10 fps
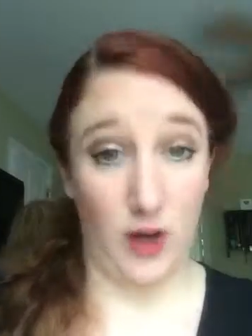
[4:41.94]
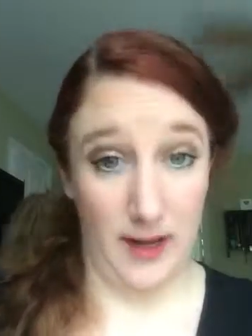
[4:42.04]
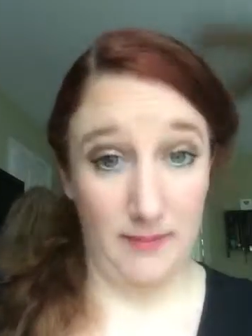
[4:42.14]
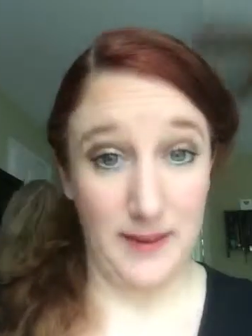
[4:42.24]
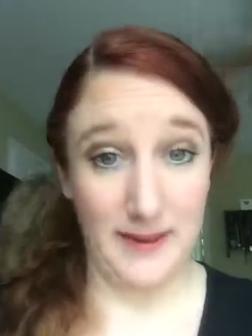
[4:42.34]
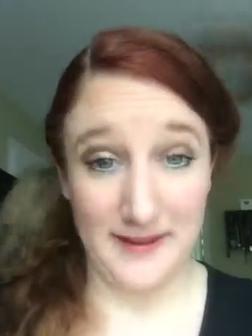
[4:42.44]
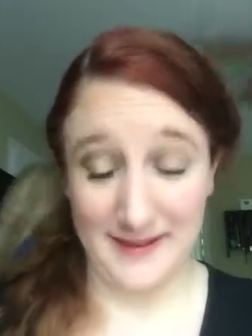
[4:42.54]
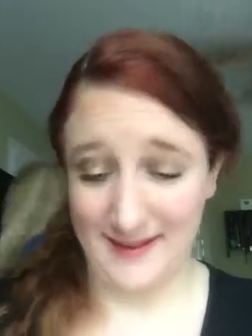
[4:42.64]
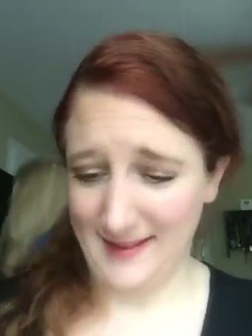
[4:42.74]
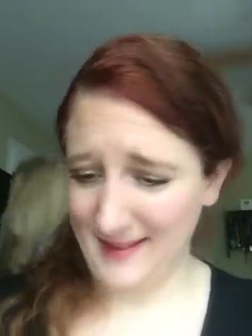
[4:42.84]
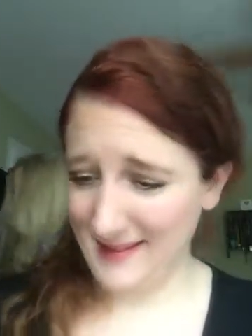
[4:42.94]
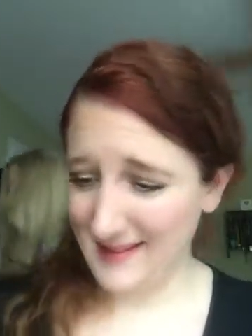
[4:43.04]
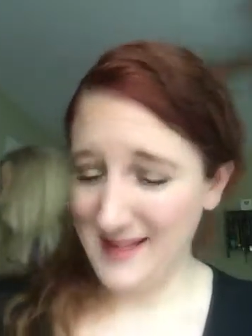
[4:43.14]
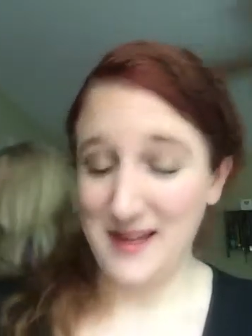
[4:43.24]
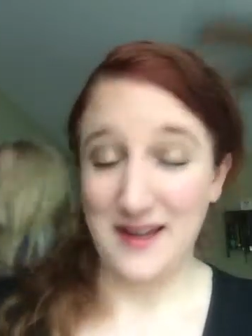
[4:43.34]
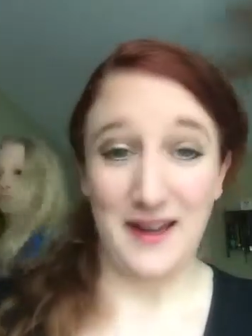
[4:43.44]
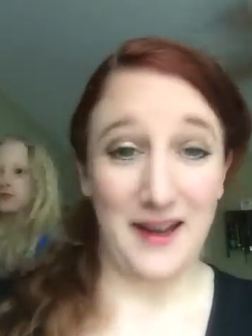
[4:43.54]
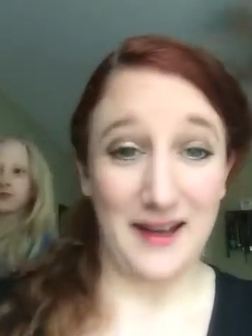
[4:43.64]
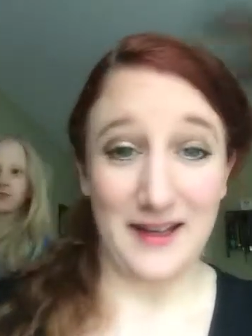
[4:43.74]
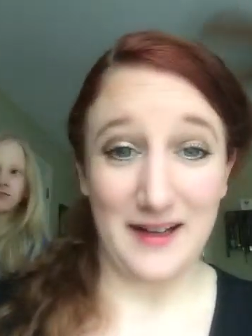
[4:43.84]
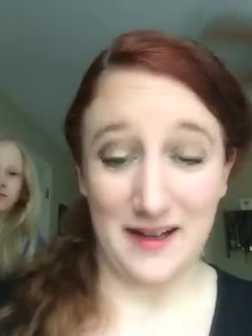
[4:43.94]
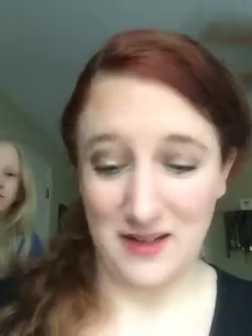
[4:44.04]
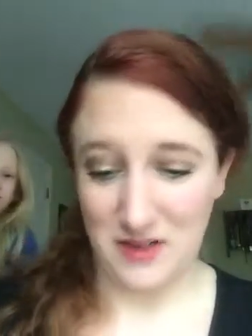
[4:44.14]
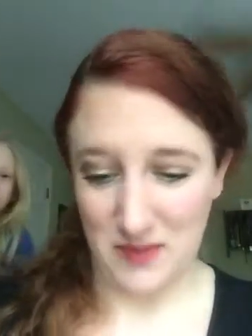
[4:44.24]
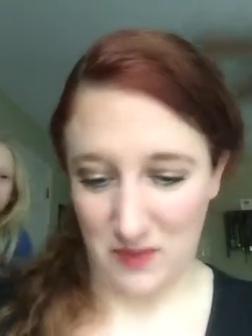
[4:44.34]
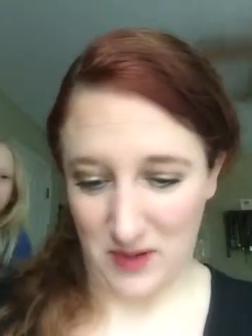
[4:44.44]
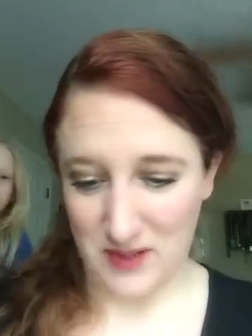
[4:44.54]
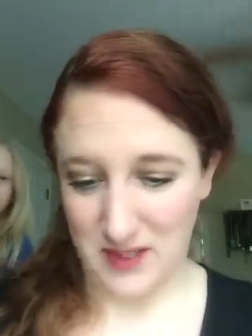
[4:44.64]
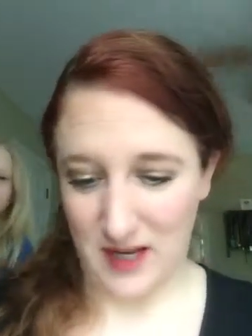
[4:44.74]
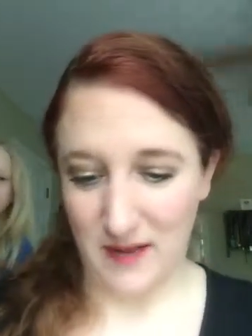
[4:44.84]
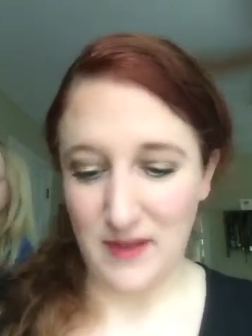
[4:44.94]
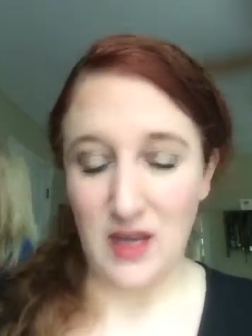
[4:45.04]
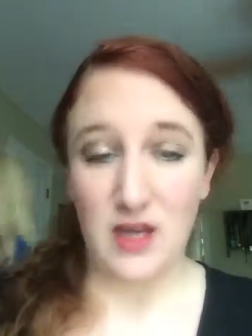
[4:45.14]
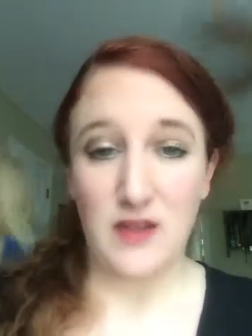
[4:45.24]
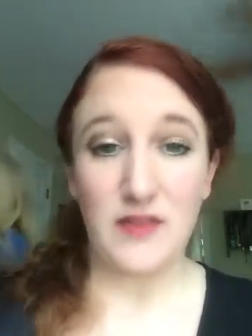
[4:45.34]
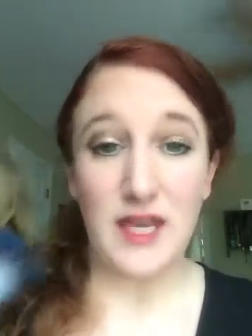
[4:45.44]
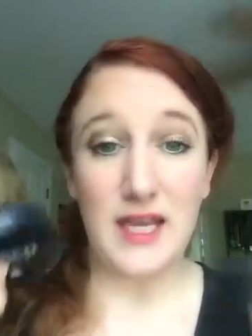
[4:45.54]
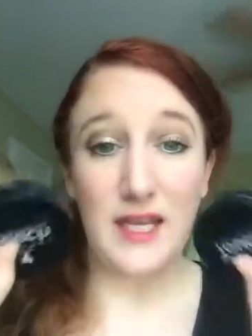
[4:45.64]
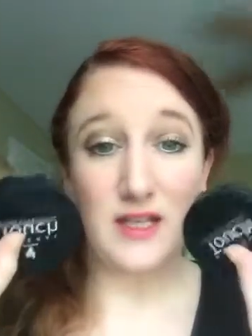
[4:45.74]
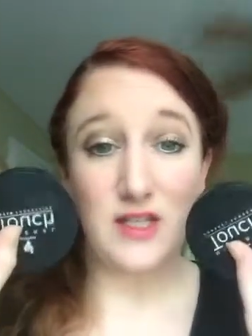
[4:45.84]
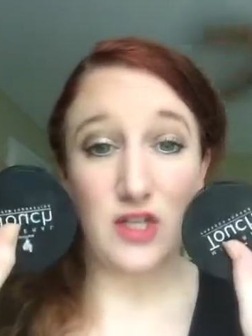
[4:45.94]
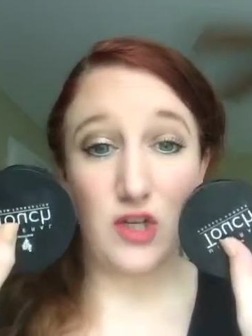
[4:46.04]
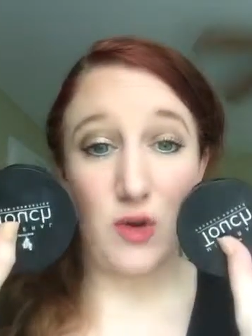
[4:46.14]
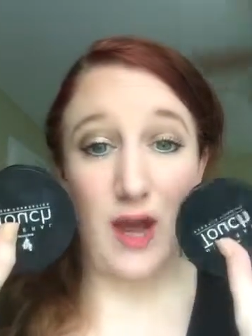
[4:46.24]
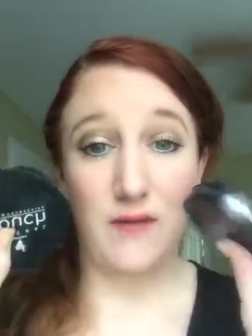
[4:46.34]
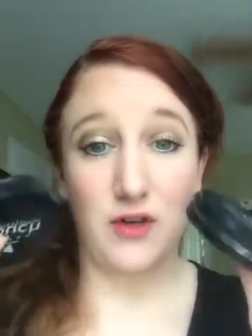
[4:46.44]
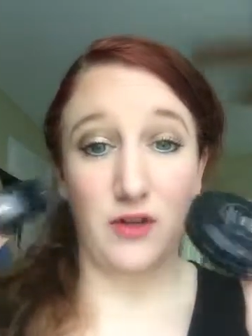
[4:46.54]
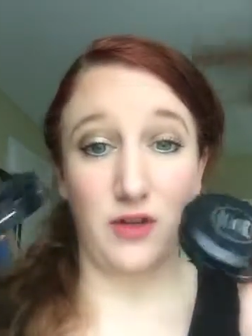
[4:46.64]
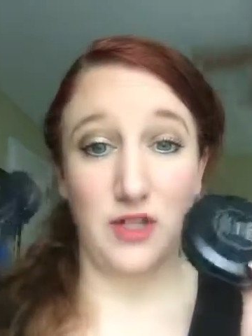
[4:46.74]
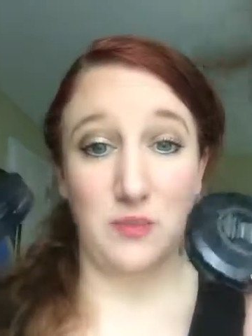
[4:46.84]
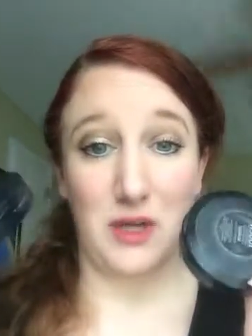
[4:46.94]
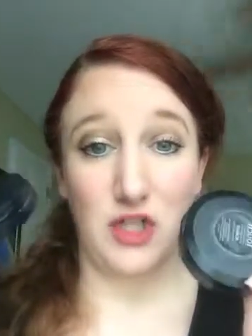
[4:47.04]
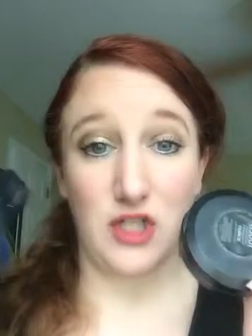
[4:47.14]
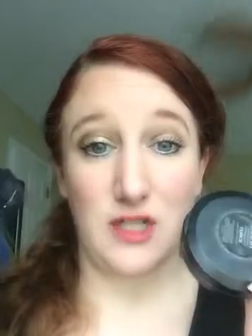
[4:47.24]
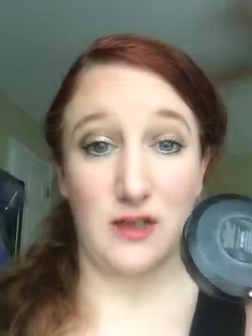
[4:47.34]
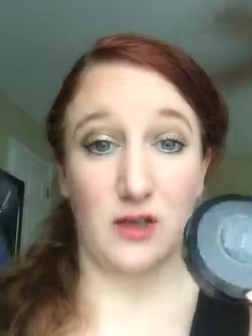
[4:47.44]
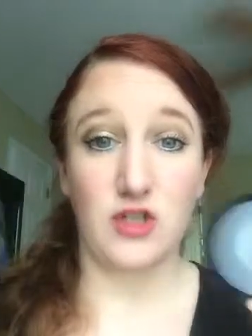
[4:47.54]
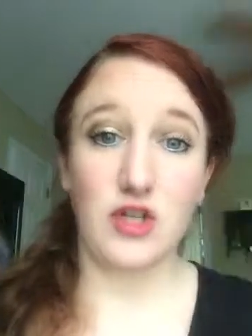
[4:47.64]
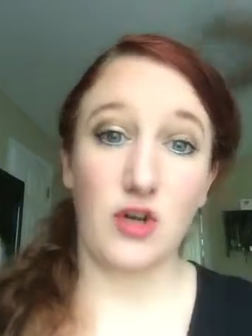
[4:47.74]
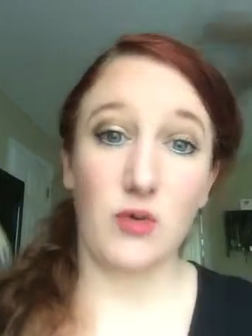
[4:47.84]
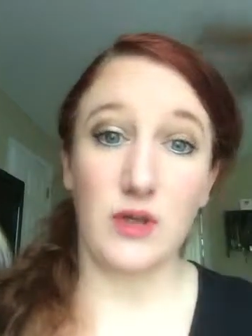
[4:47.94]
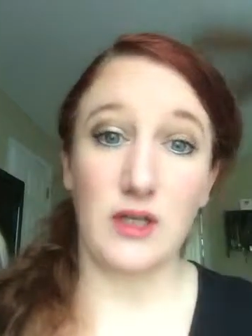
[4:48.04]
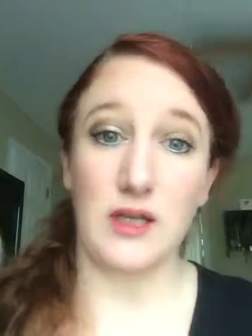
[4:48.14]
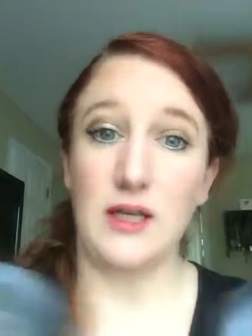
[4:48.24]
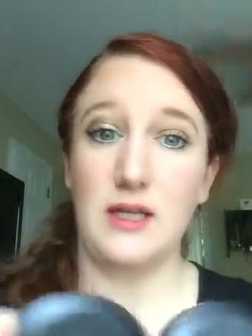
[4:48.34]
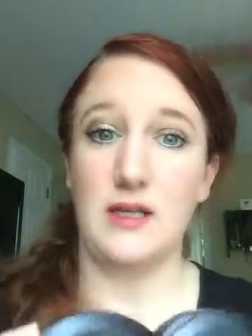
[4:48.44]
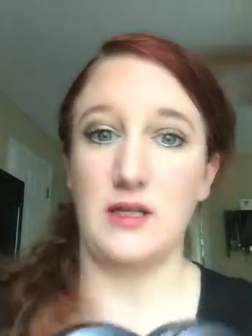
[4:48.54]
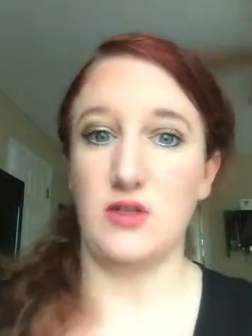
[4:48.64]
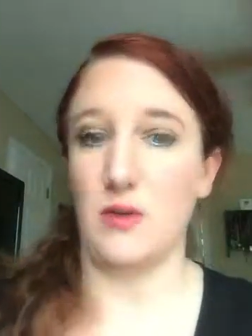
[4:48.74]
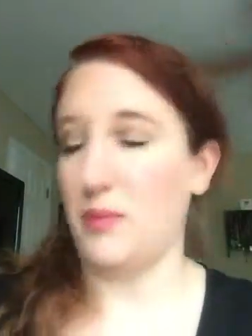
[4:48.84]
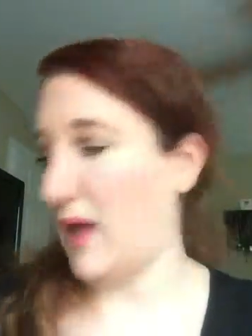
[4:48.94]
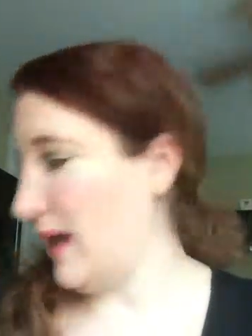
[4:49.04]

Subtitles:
cream. I cannot use my words today. These, you have your little sponges in there, so you don't really need anything to